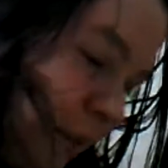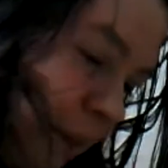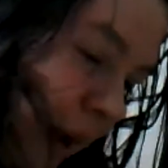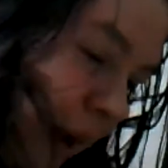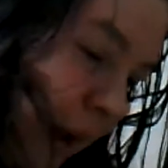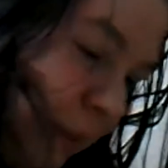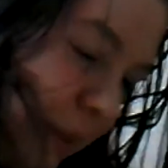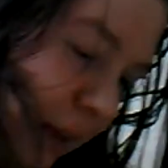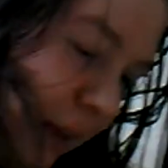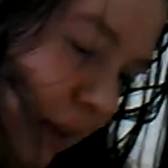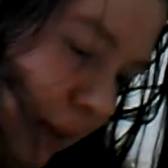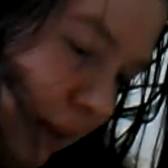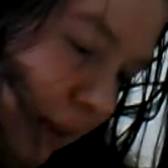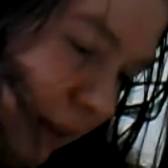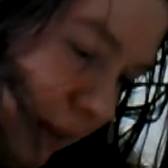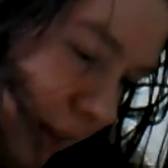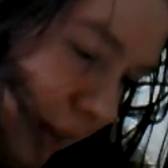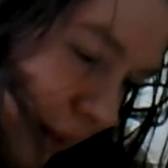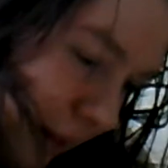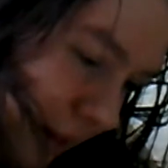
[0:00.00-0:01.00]
paint because it's
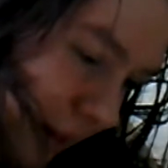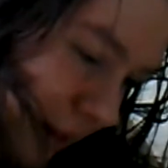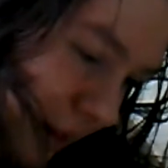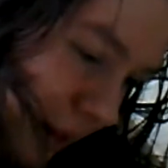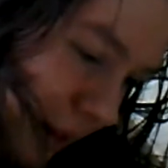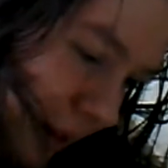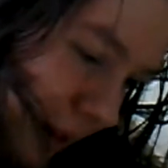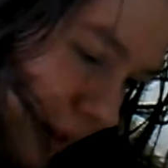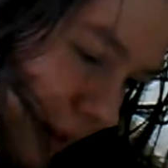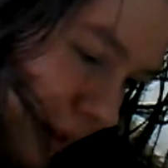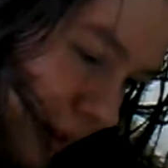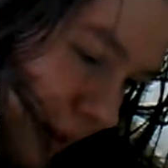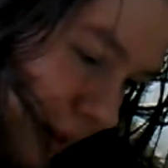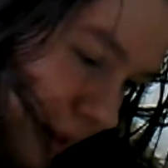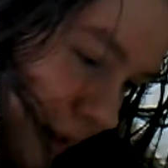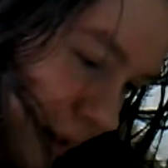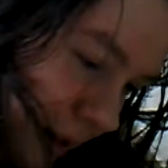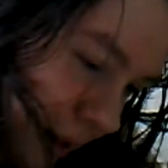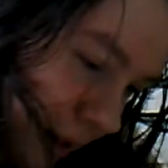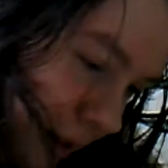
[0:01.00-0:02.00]
like
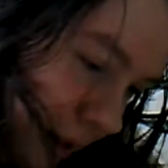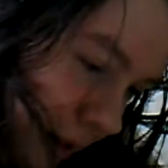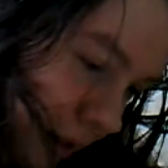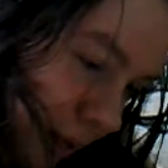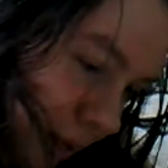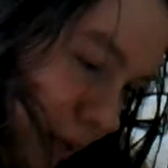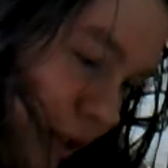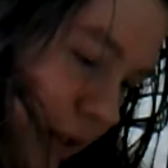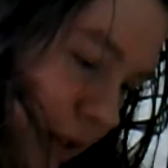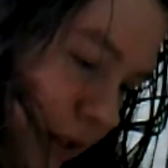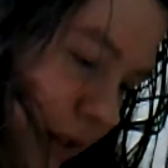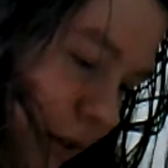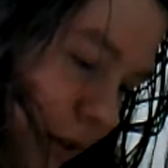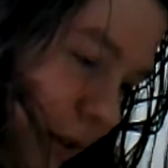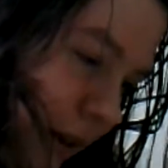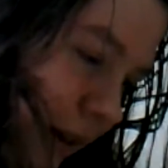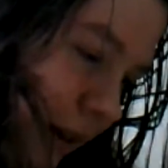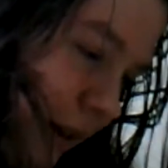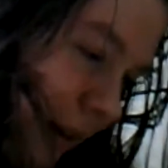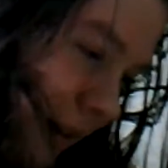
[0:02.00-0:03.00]
we're just doing
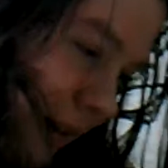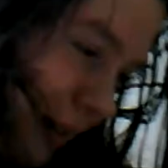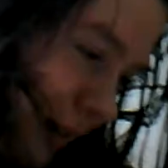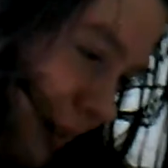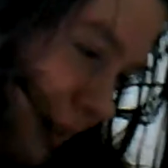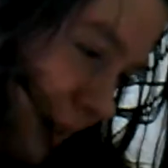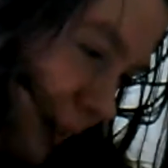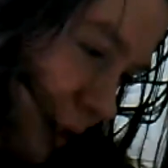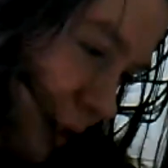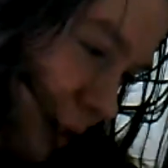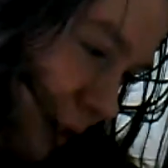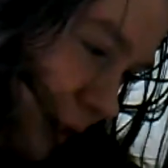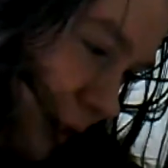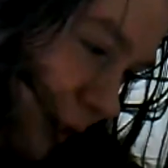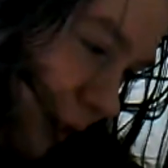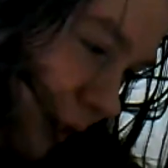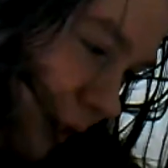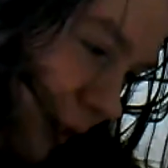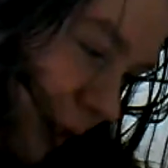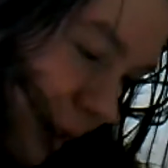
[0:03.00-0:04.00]
it like just
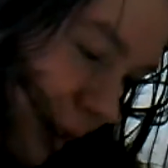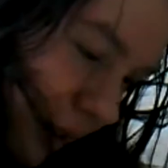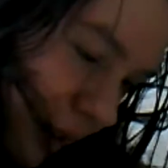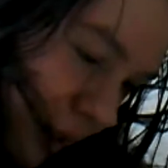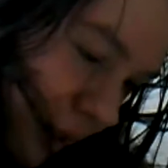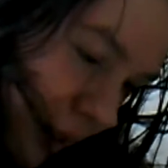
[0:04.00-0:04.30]
for fun.